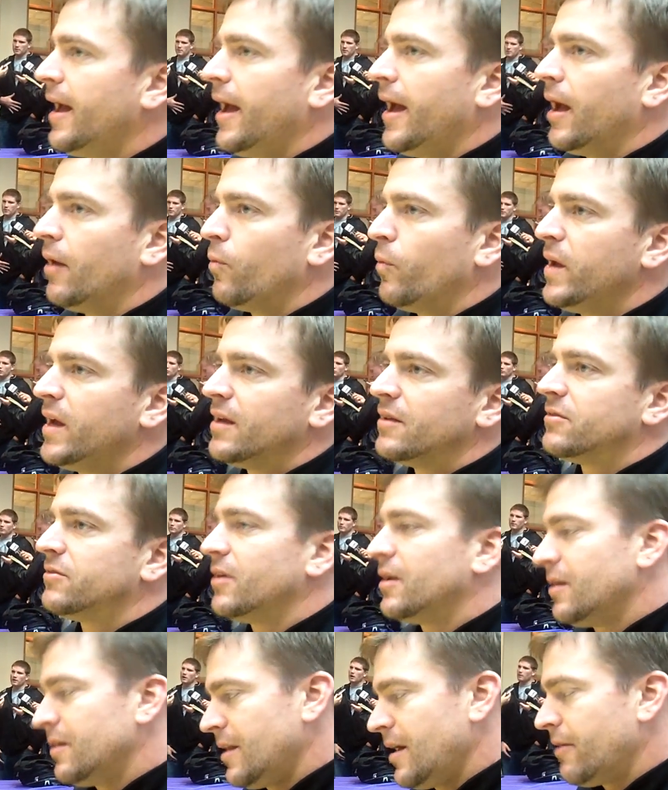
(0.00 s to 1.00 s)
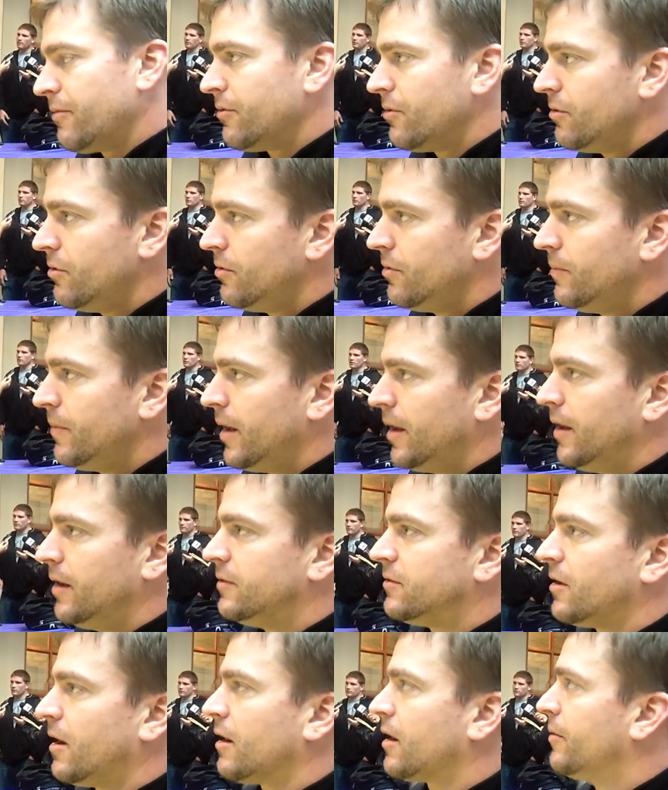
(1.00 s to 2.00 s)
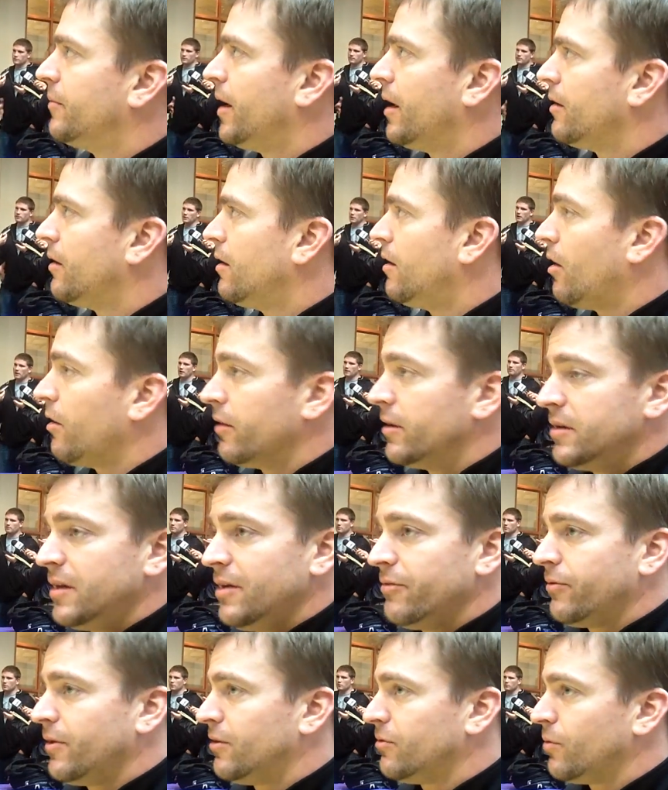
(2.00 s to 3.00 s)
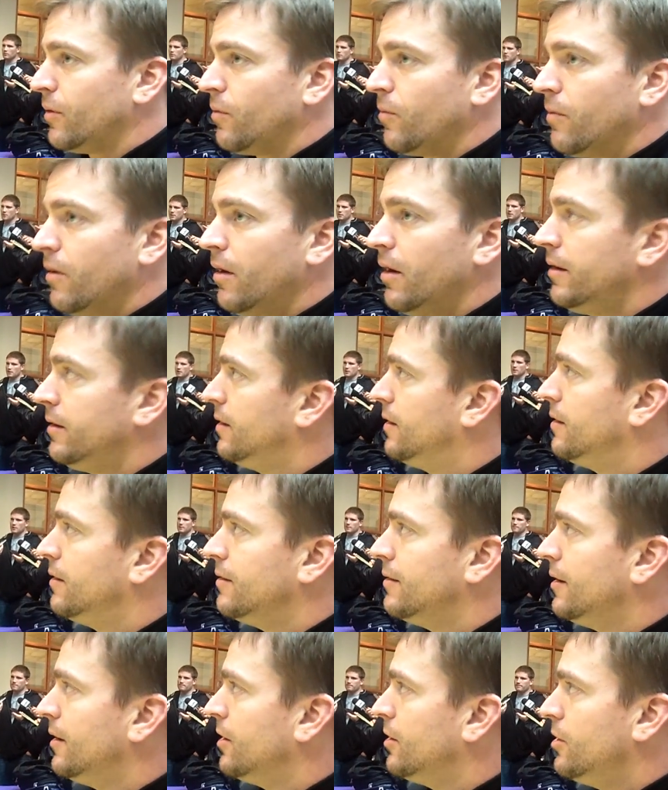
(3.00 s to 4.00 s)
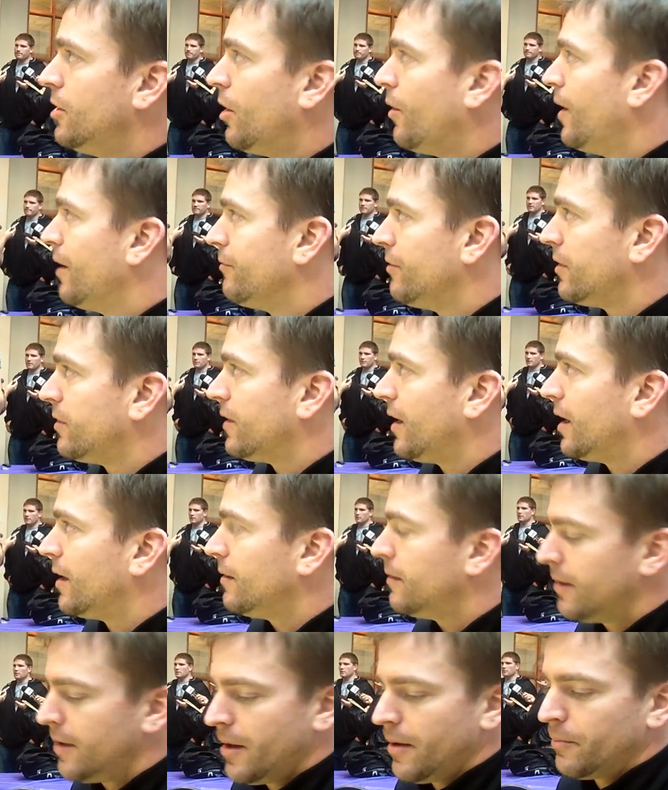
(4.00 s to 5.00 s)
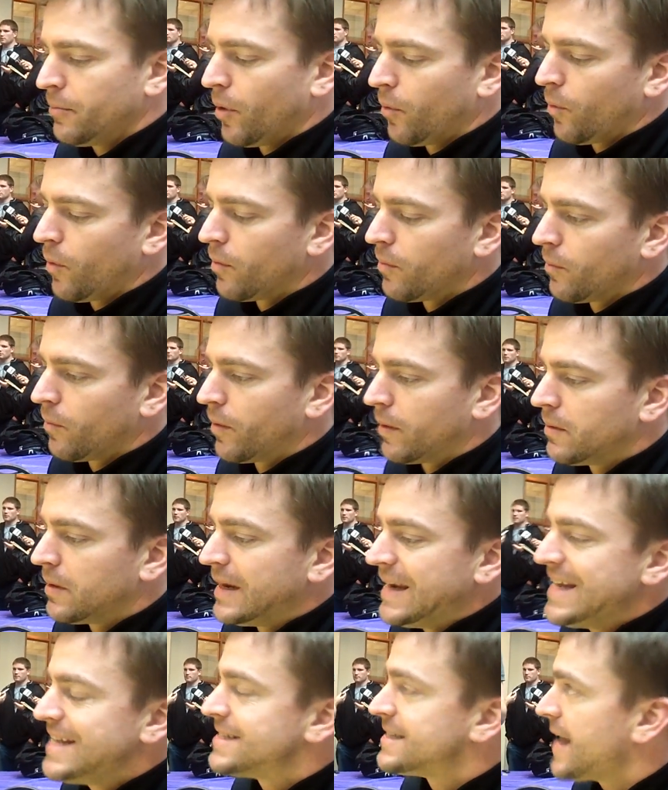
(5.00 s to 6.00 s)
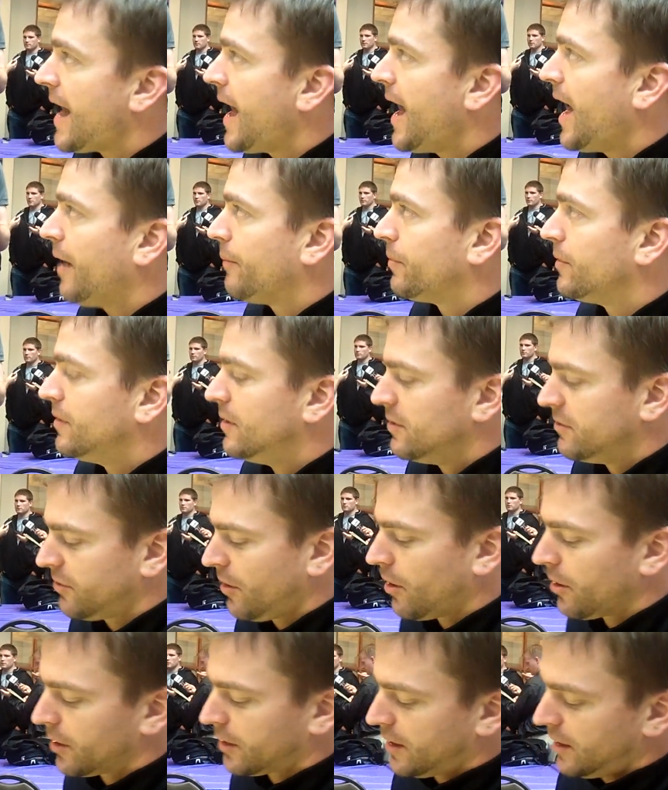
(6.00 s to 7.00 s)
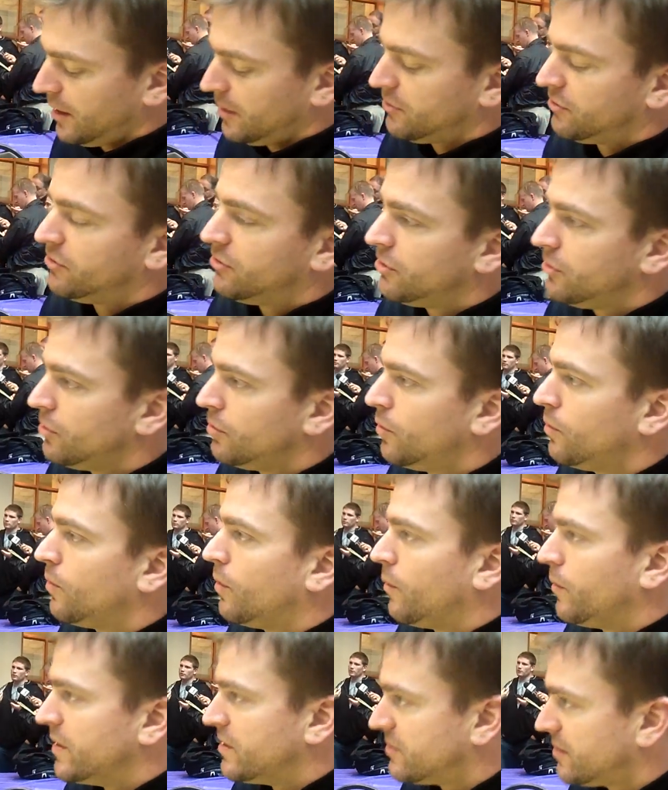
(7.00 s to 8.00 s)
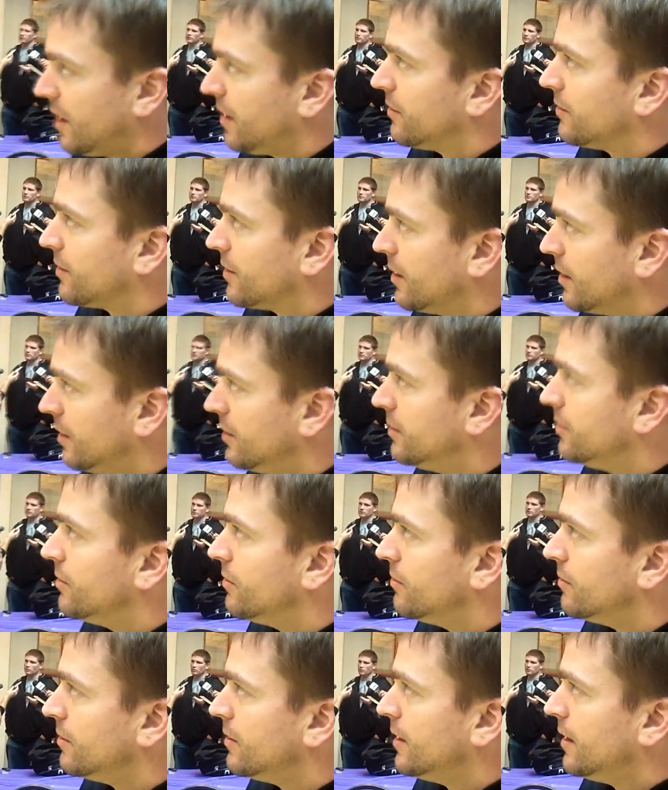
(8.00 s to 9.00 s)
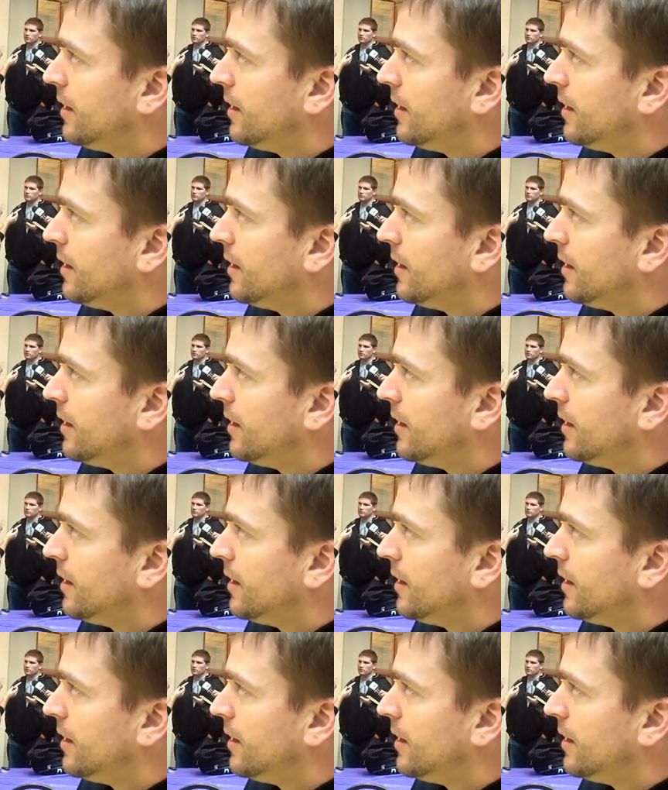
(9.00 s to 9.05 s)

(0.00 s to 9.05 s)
And we could sit in that room and talk about all the defense we want and know everything, but what needs to happen is our kids do what we say they're going to do.